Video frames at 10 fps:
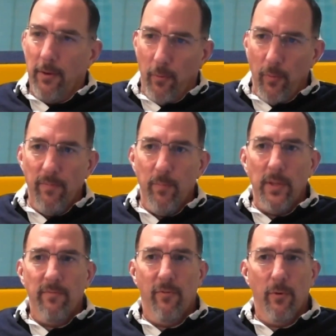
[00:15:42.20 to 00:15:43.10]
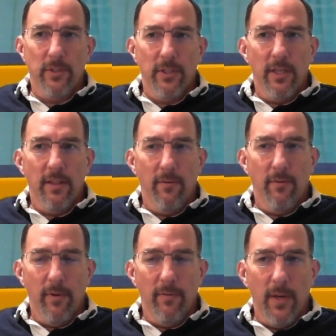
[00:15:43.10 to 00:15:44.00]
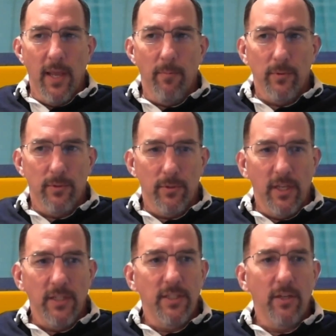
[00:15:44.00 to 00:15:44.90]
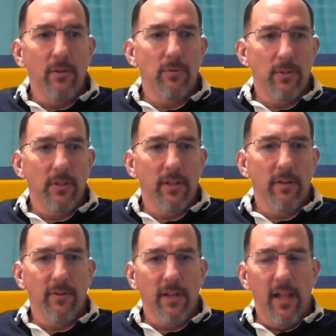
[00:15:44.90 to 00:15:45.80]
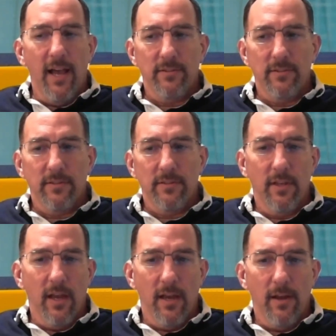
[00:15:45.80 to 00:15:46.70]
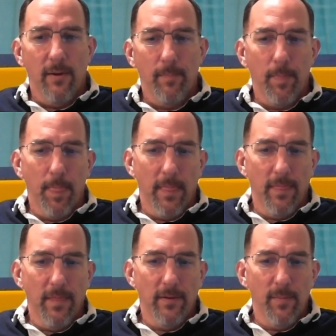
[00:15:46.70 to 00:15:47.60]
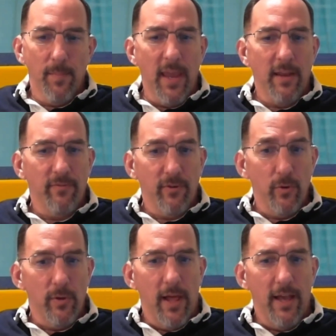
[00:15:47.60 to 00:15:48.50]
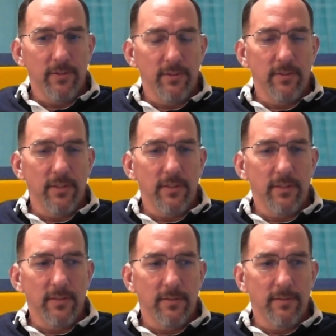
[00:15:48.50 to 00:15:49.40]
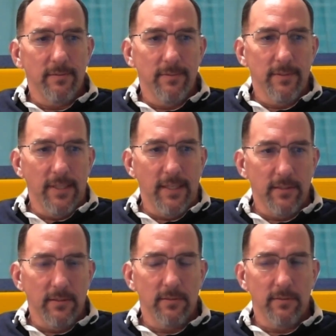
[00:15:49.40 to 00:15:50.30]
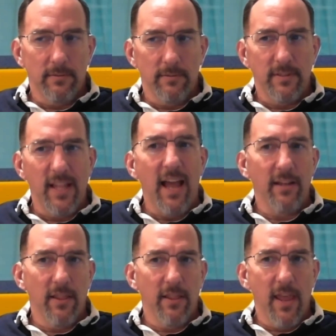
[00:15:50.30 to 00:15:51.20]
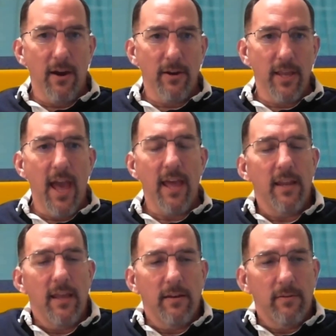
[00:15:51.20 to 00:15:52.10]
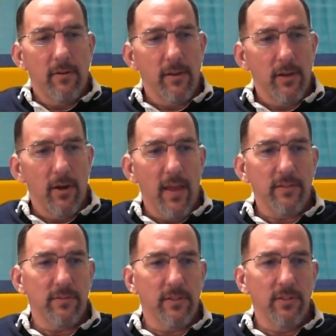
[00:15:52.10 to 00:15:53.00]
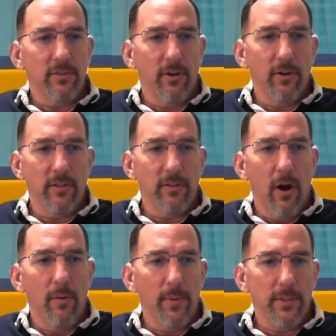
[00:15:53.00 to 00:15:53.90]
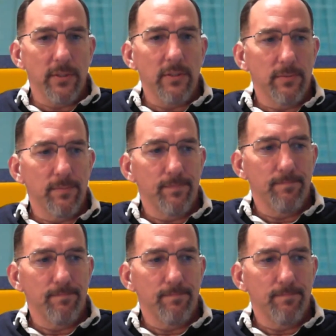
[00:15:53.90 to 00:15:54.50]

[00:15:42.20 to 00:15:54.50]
we've been fortunate that we've been able to continue to deliver classes. The demand for new classes is not there yet, and you know, that's concerning to our business.